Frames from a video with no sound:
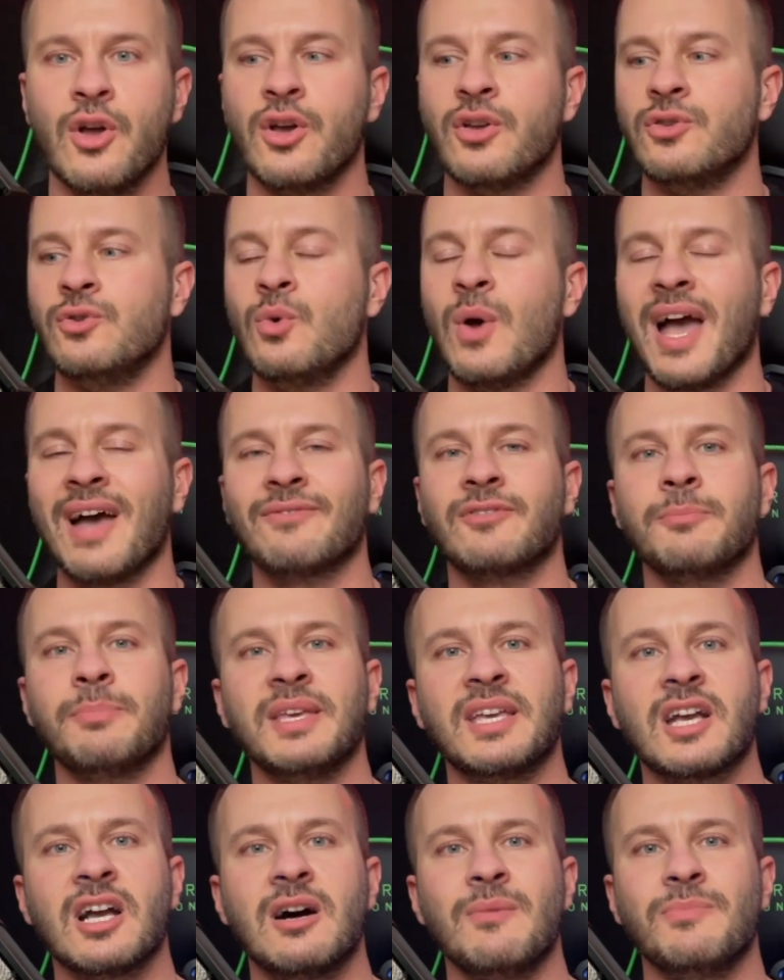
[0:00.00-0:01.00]
You have to
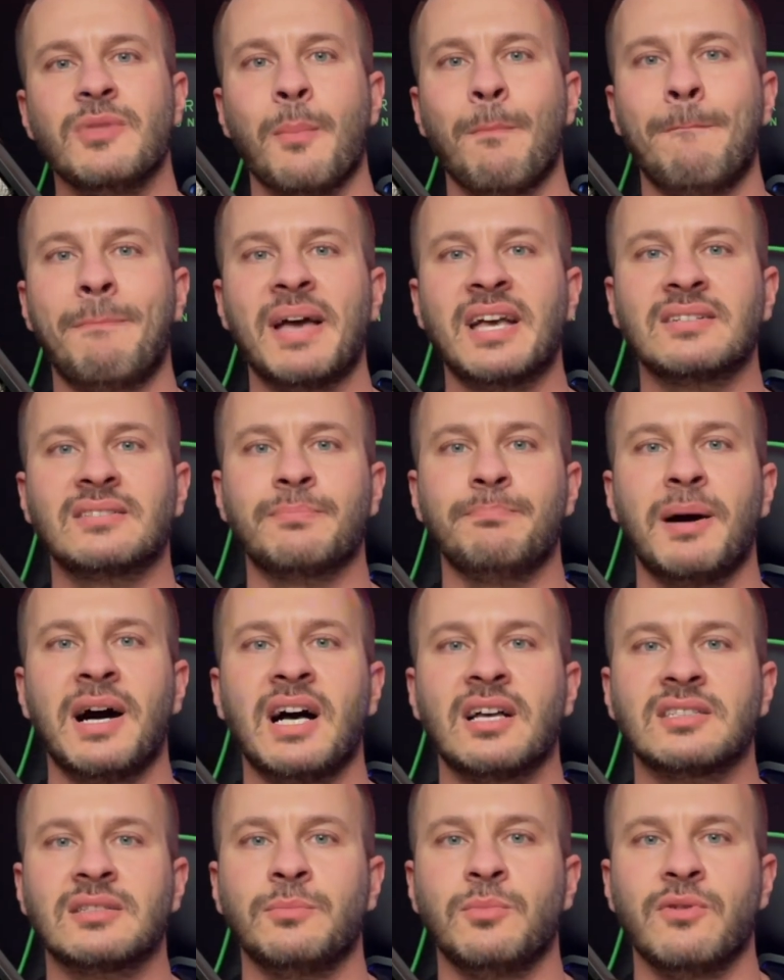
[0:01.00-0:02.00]
become the best
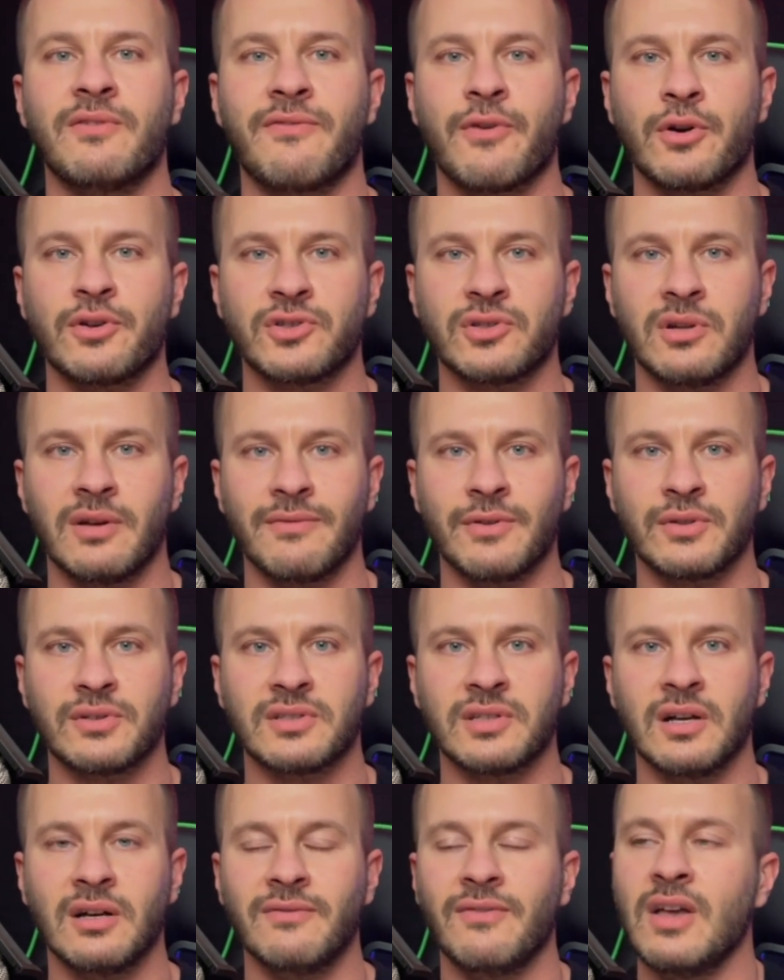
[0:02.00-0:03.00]
possible version of
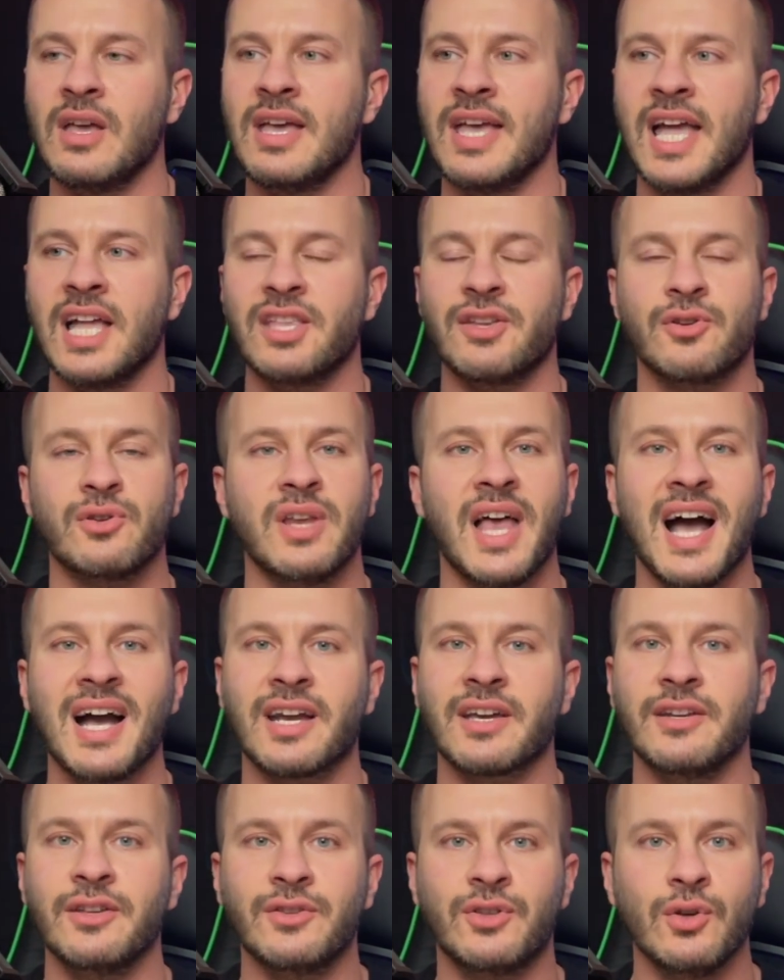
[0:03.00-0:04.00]
yourself. And you're not
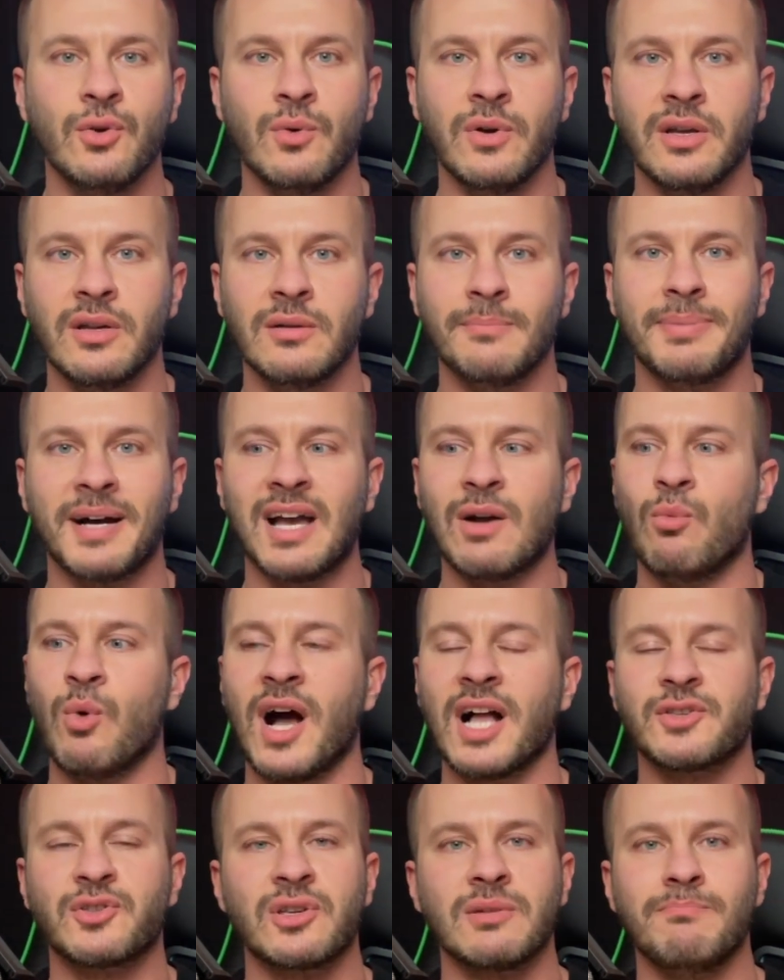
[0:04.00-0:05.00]
going to do it by
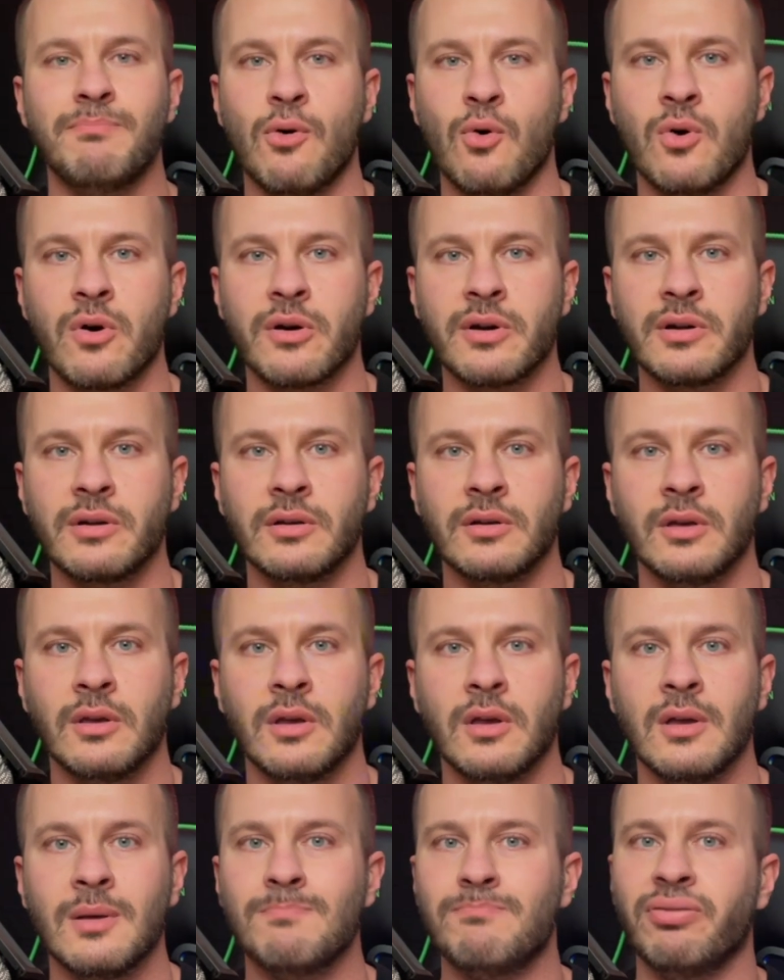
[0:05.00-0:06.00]
watching porn,
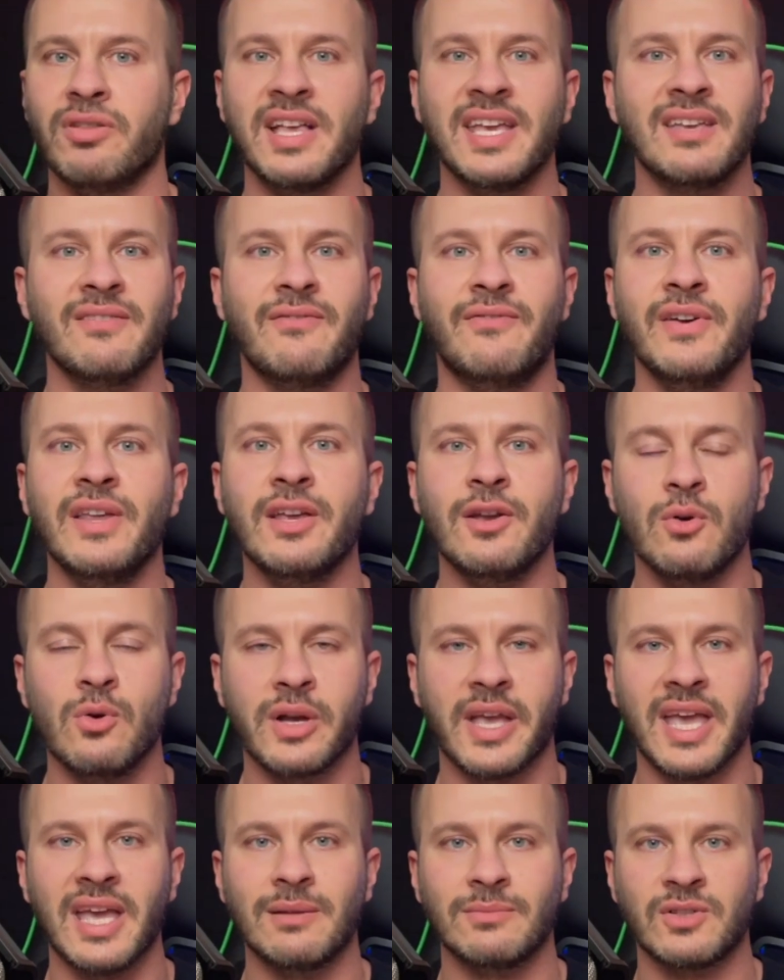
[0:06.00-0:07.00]
playing video
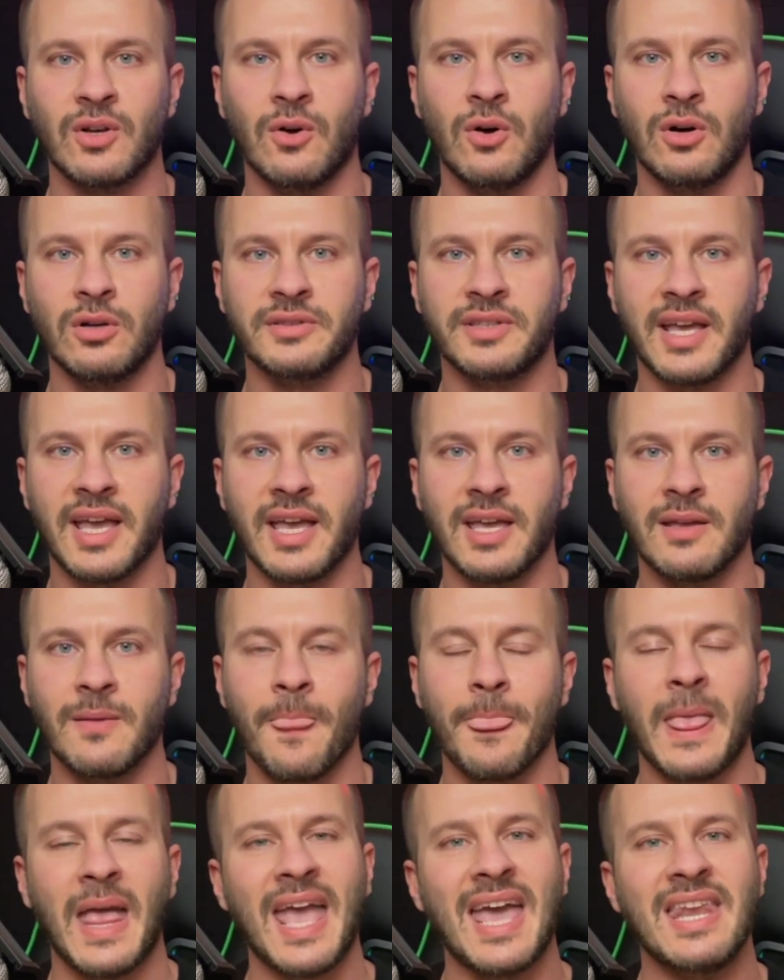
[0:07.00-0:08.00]
games all day,
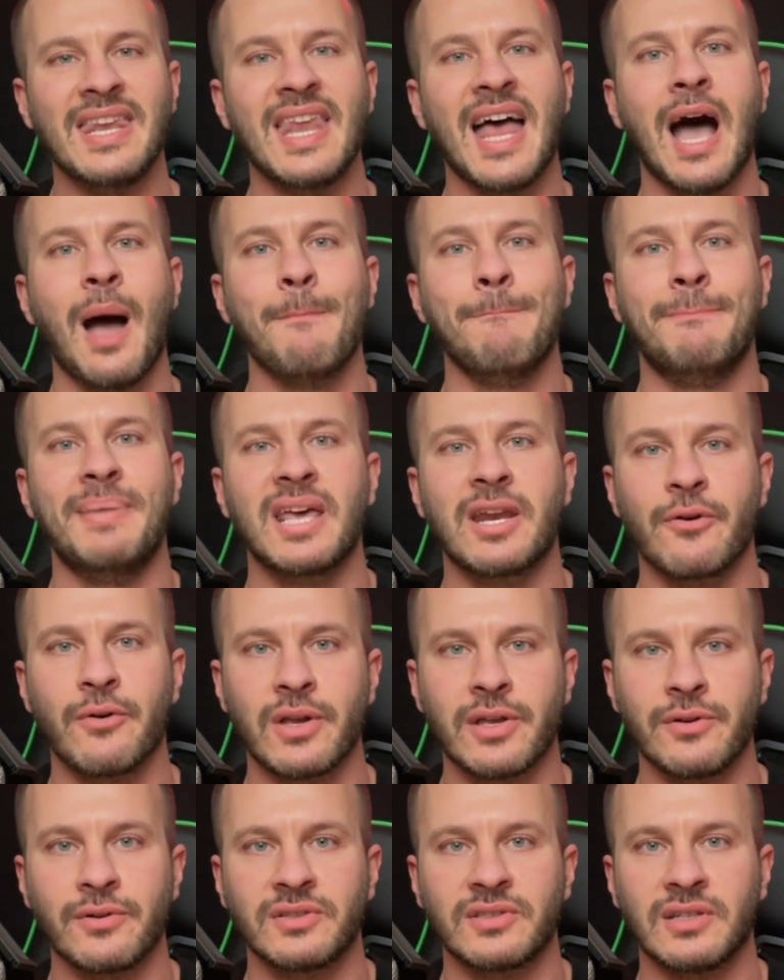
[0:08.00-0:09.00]
and not
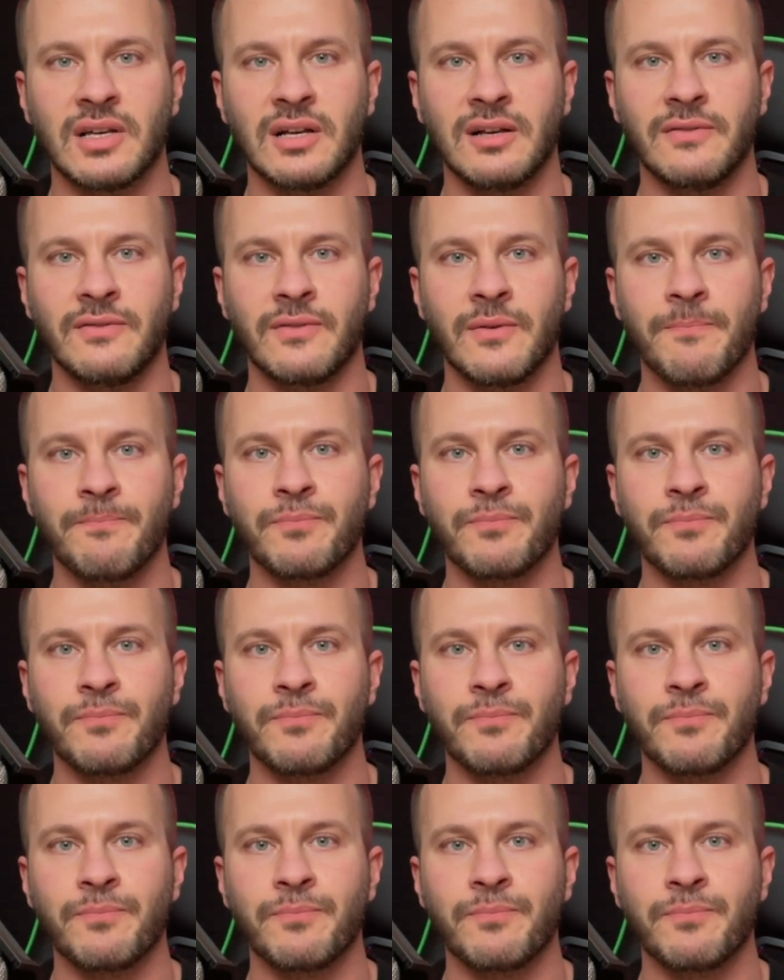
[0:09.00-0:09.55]
bettering yourself.